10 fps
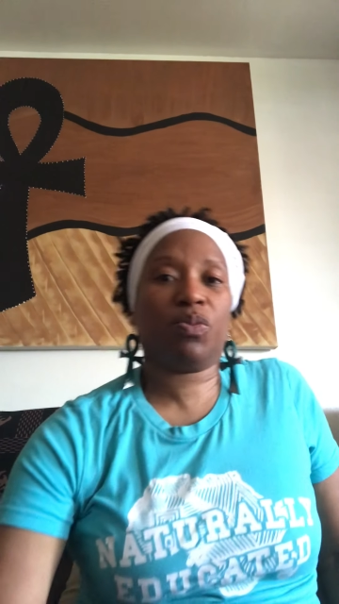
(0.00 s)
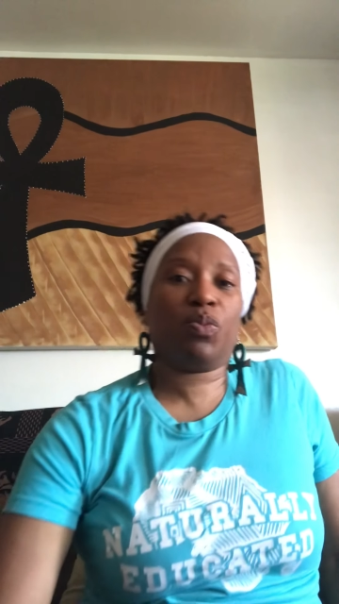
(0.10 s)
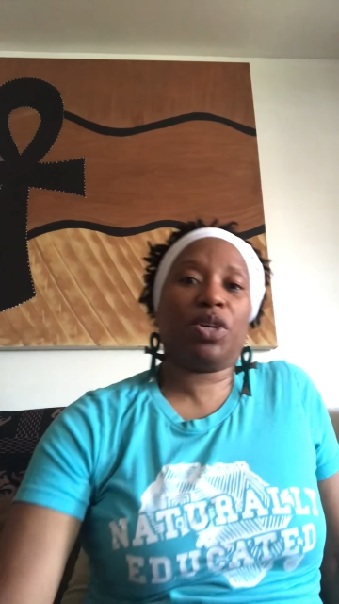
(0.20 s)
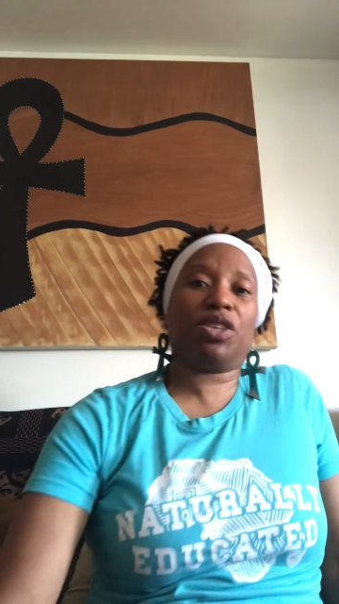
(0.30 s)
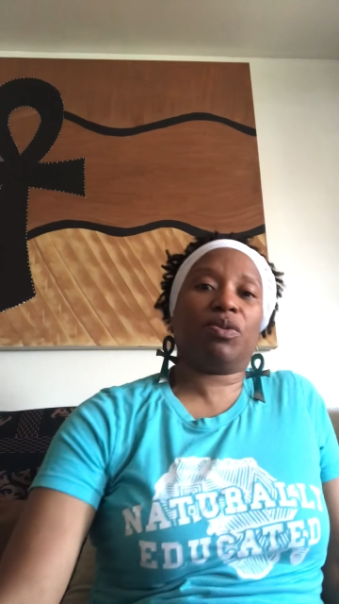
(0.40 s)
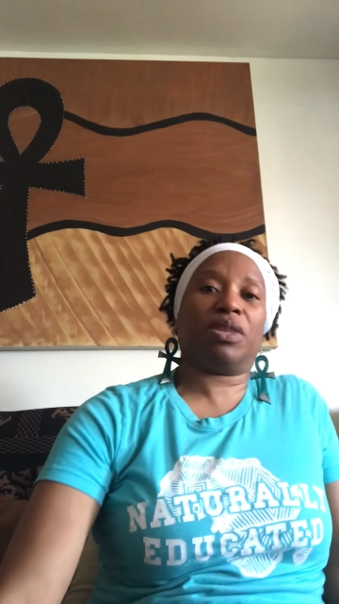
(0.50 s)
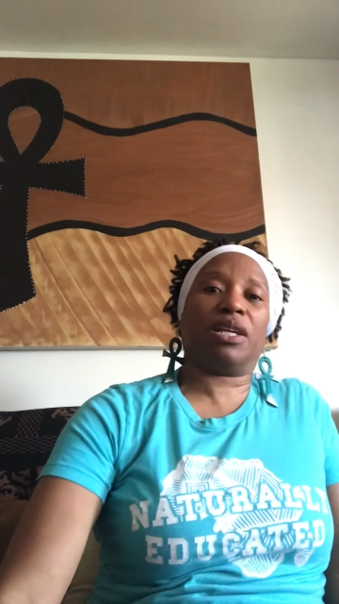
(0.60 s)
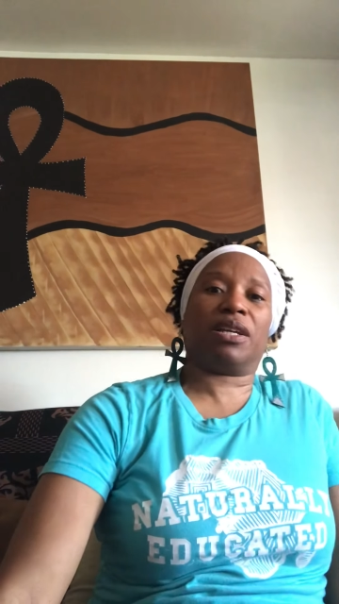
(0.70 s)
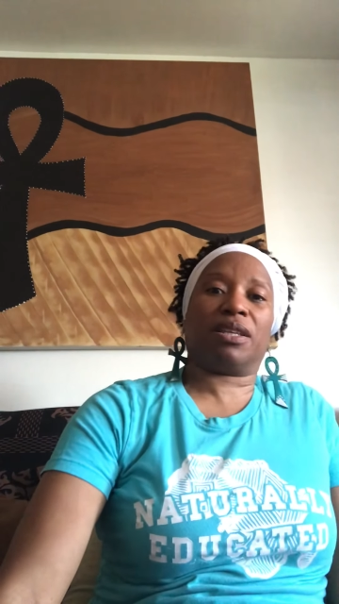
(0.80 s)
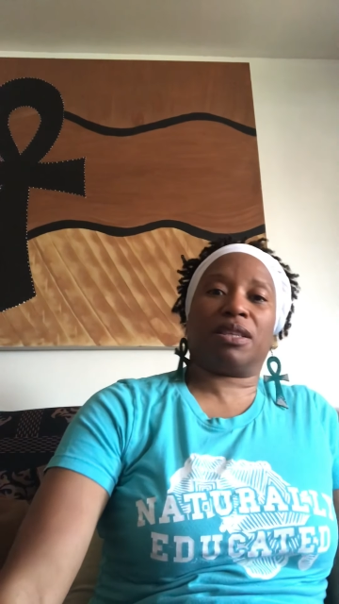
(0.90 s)
when you
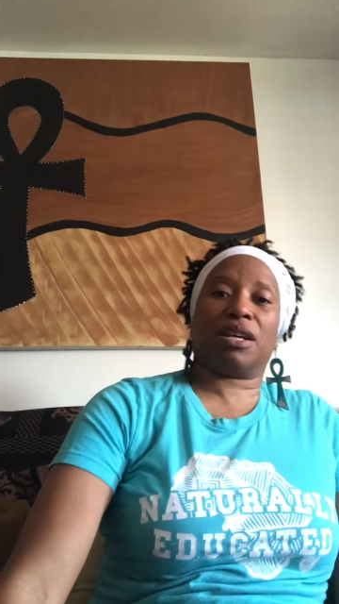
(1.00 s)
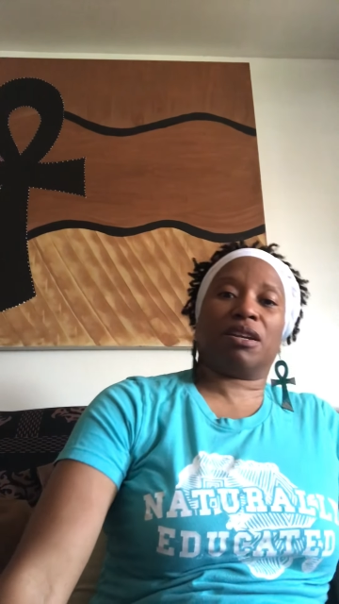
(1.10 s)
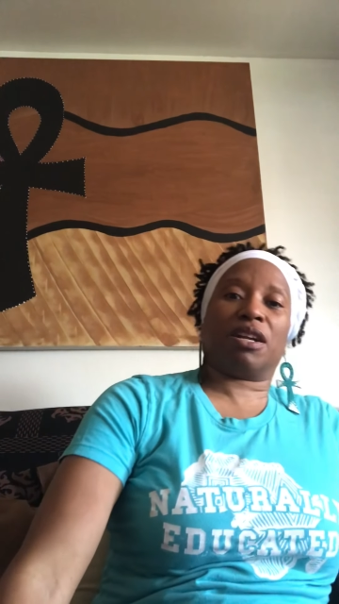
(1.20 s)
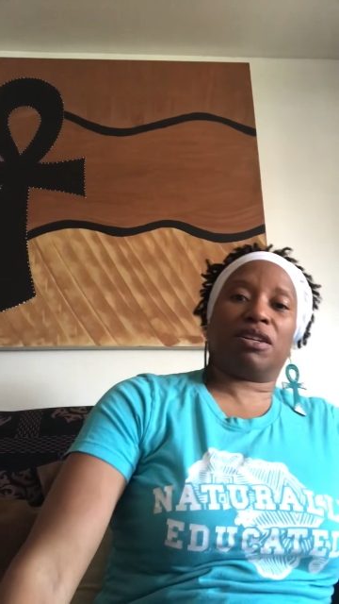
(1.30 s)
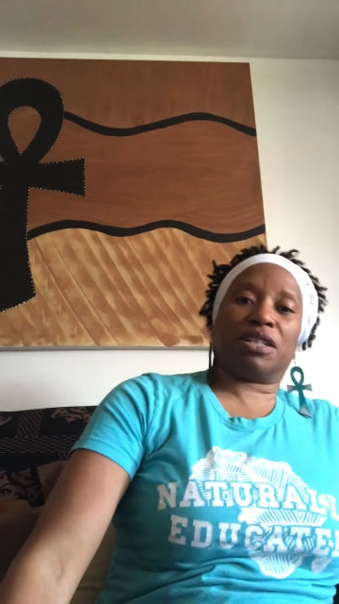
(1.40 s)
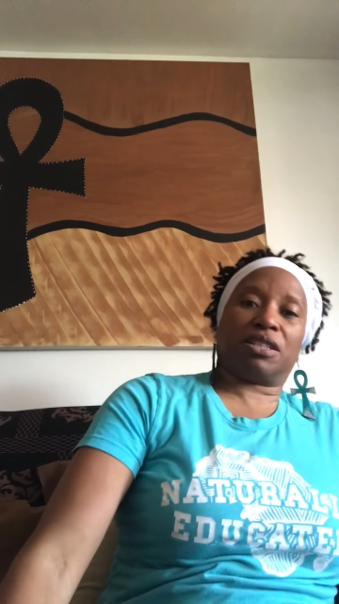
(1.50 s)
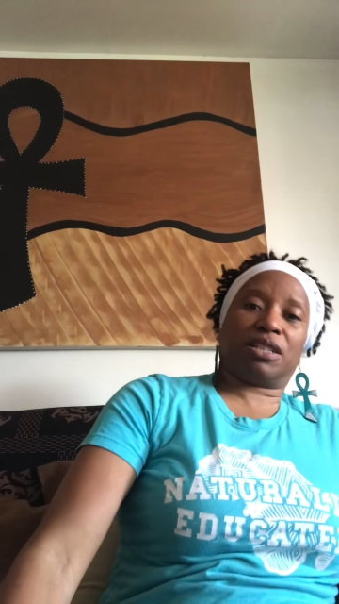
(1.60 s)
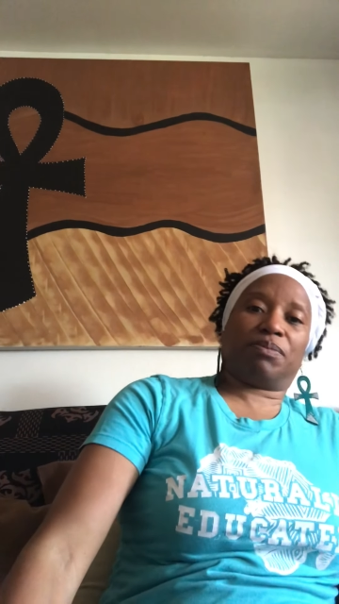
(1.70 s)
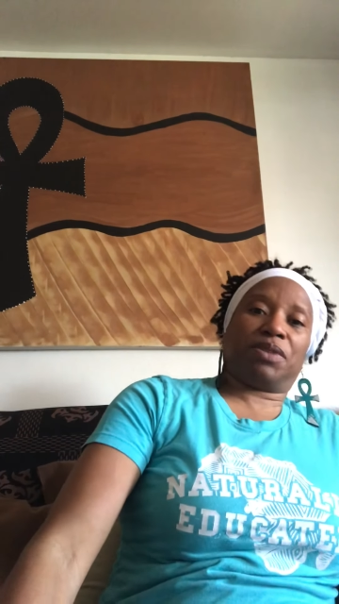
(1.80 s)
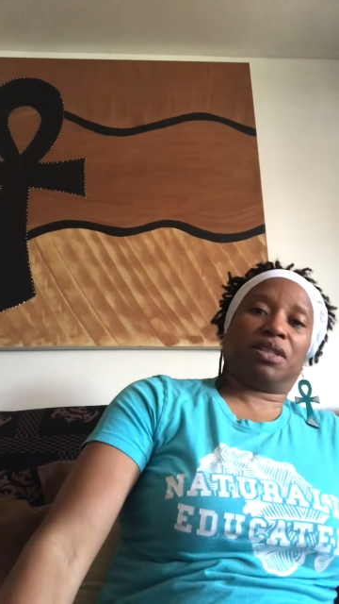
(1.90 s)
think they're learning
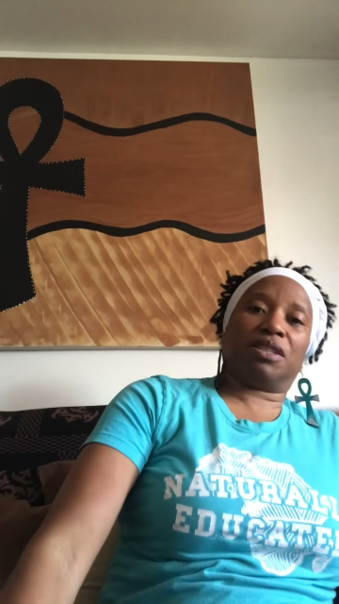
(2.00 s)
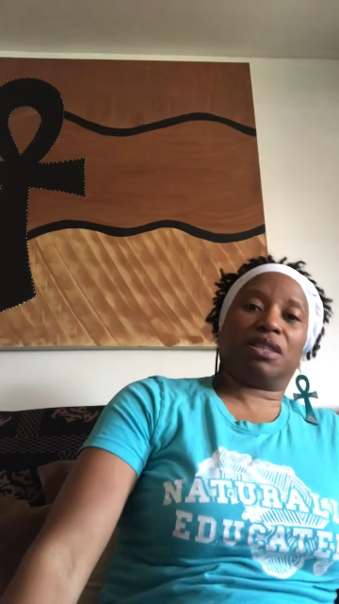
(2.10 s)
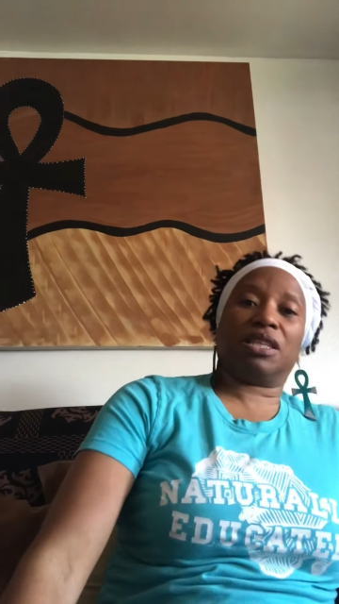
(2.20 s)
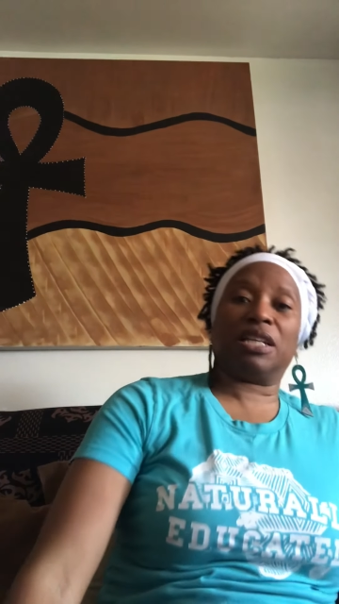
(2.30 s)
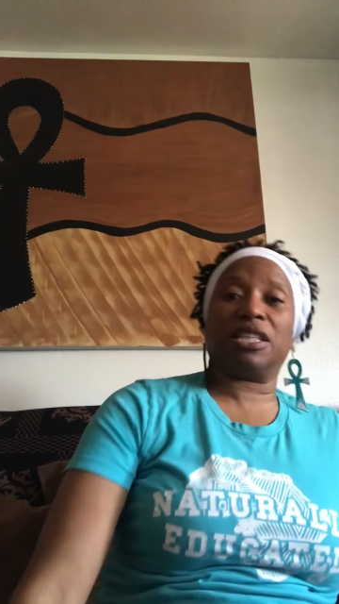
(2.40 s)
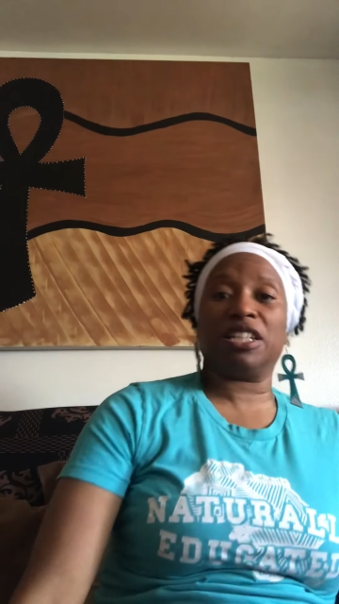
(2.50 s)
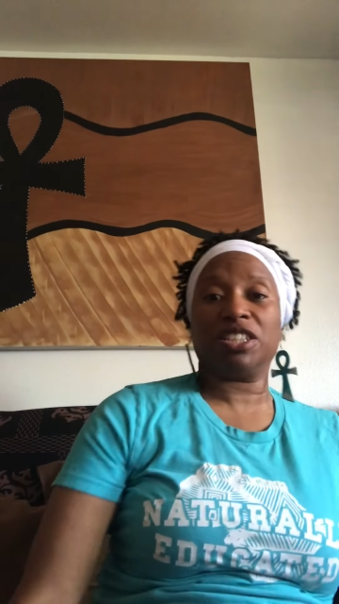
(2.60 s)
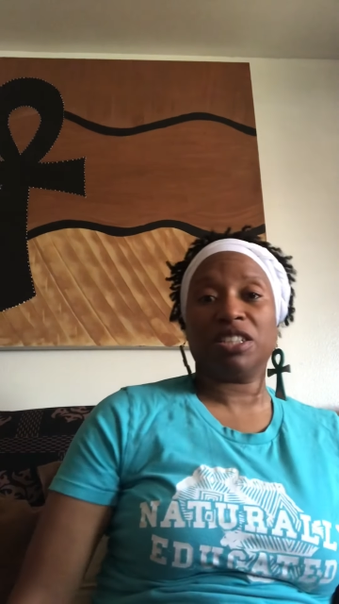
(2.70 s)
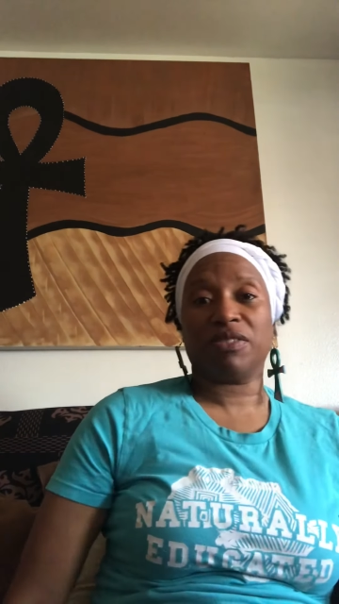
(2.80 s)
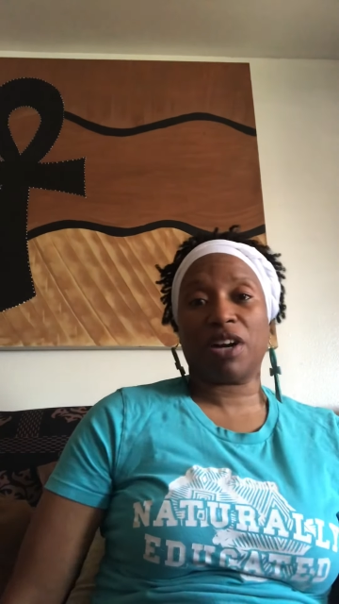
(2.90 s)
something that they
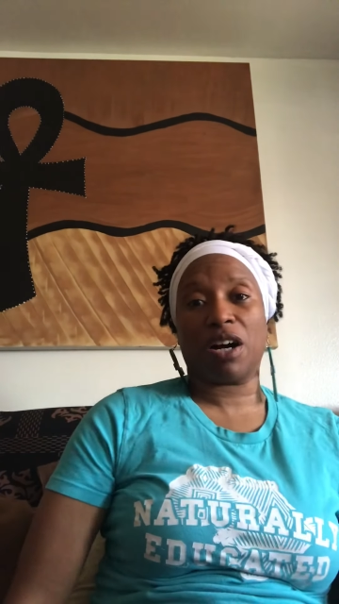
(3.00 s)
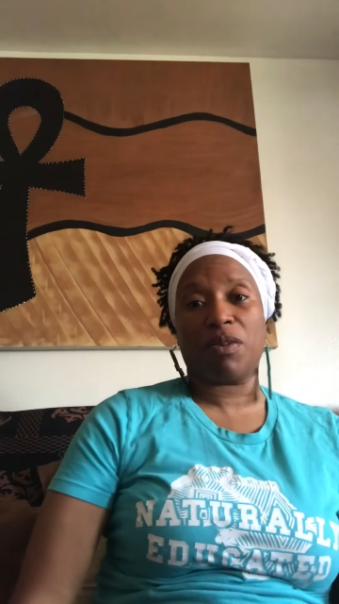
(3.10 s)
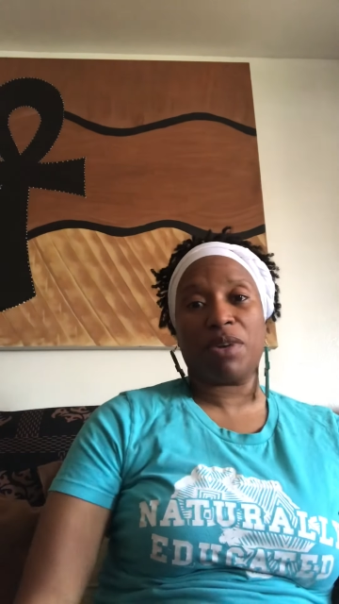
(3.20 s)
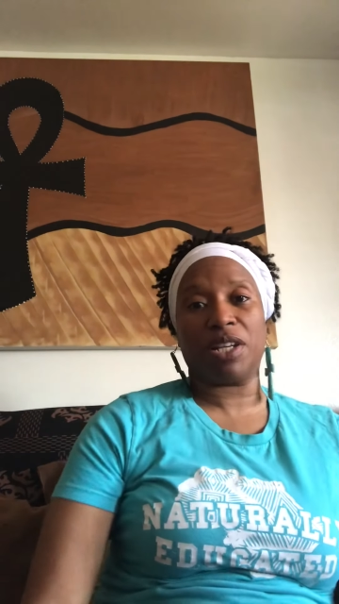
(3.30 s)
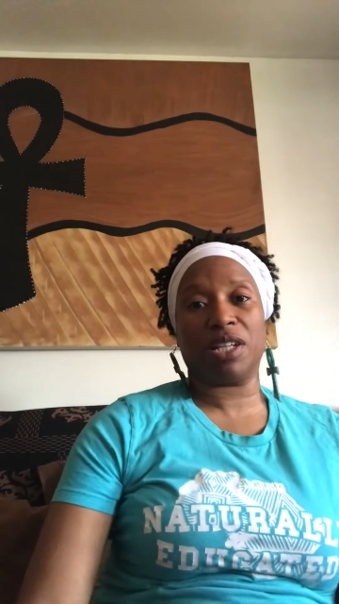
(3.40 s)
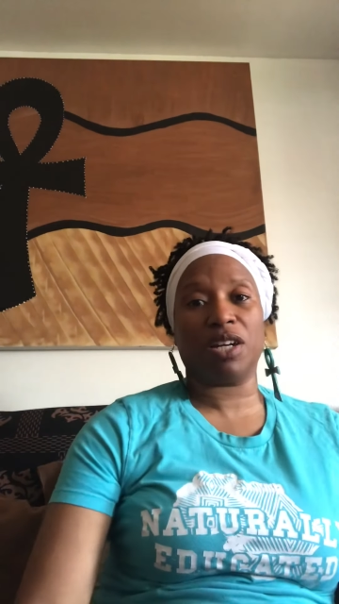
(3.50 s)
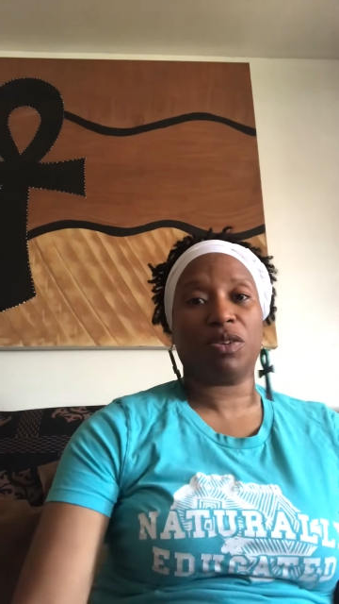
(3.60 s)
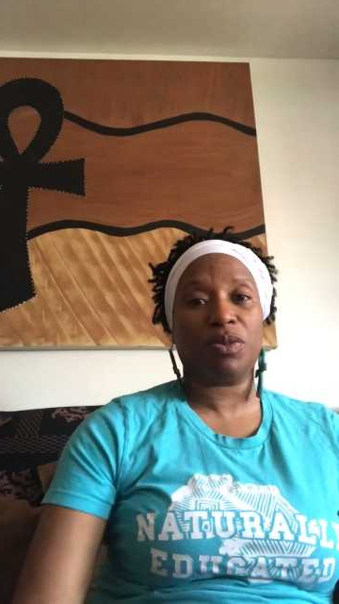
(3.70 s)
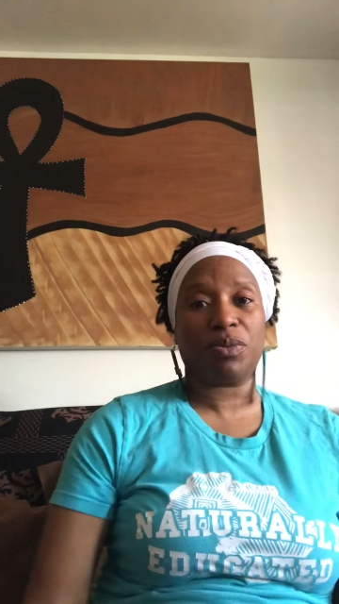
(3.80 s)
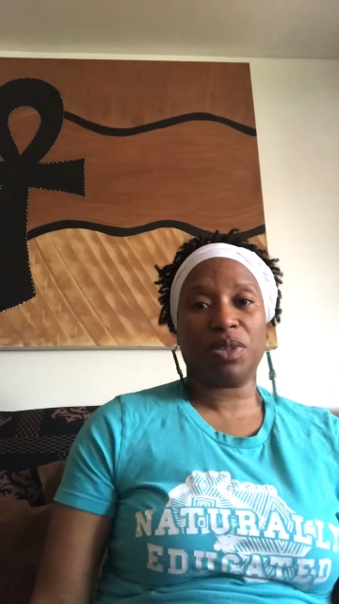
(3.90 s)
should have already
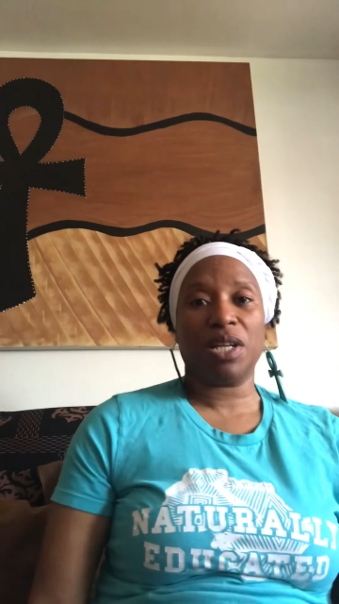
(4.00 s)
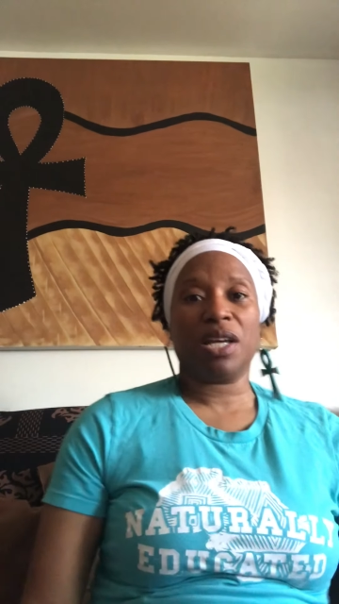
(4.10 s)
known,